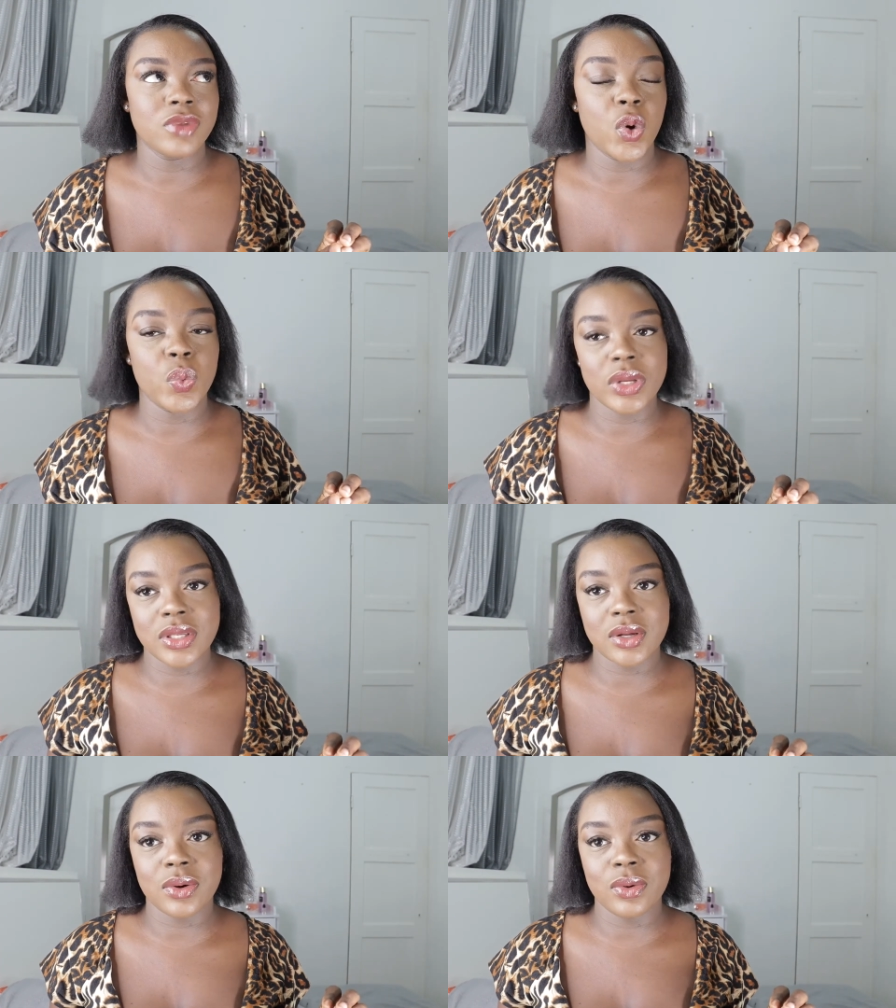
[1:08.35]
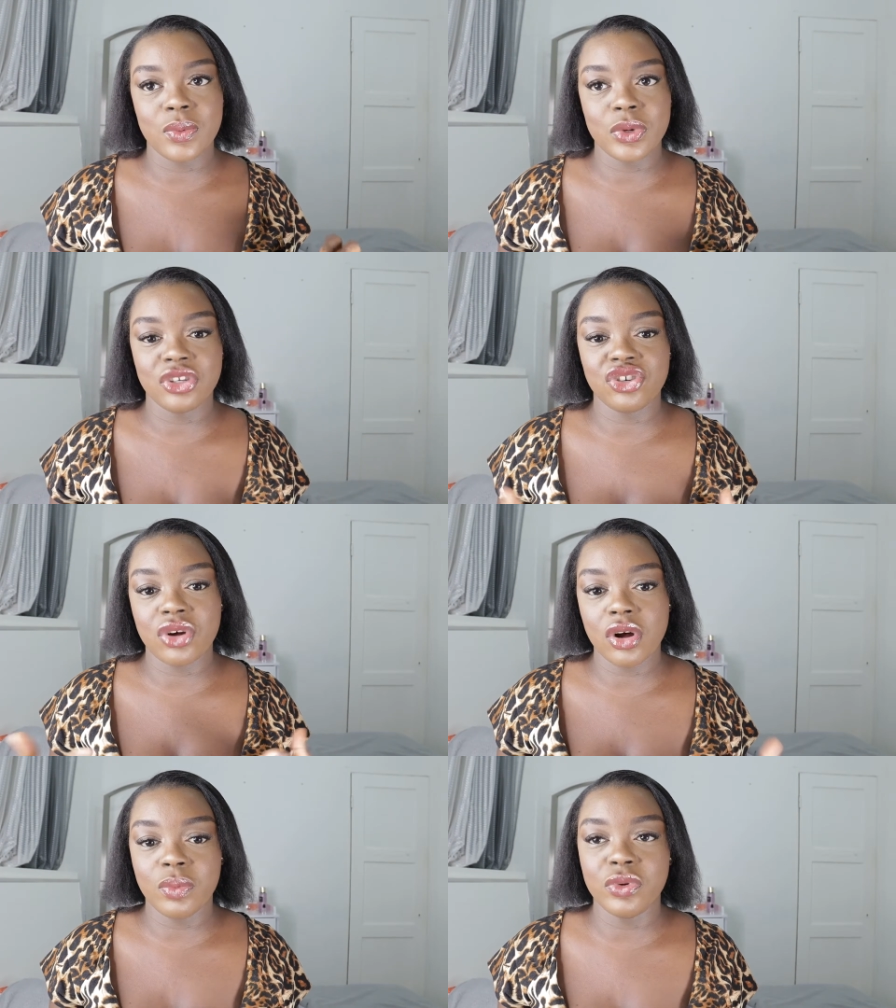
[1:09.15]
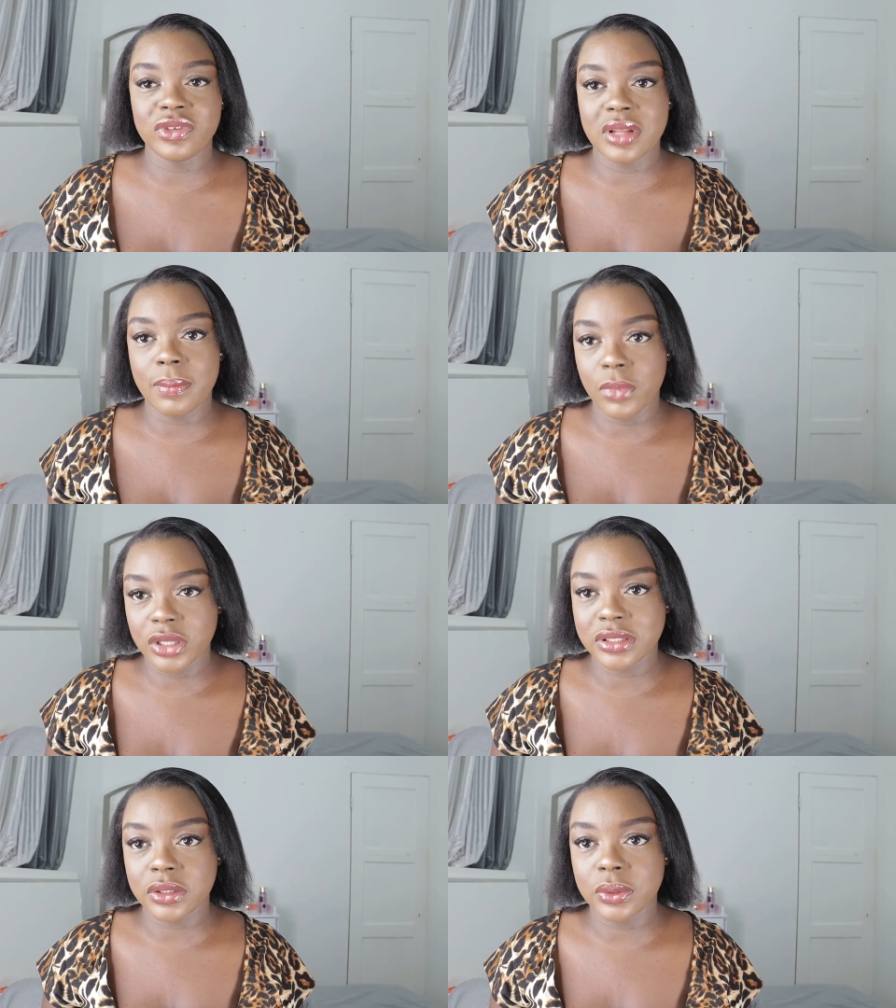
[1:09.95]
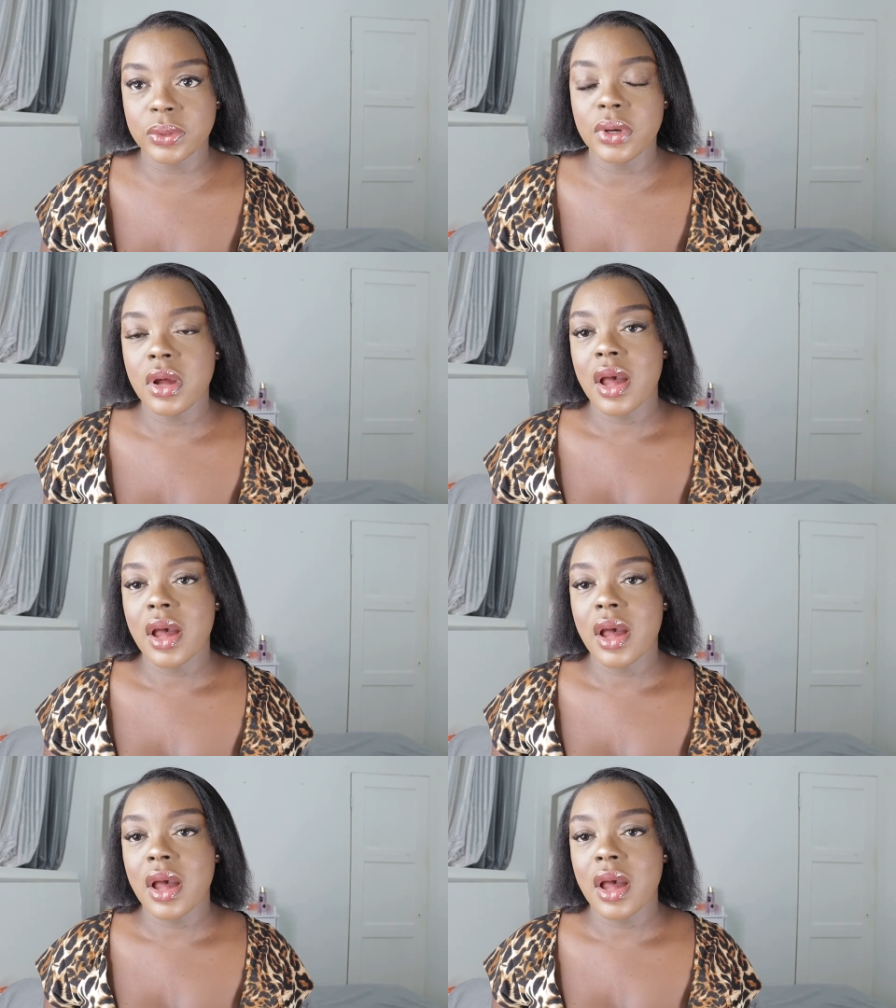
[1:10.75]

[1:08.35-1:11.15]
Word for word: weeks ago which almost a month ago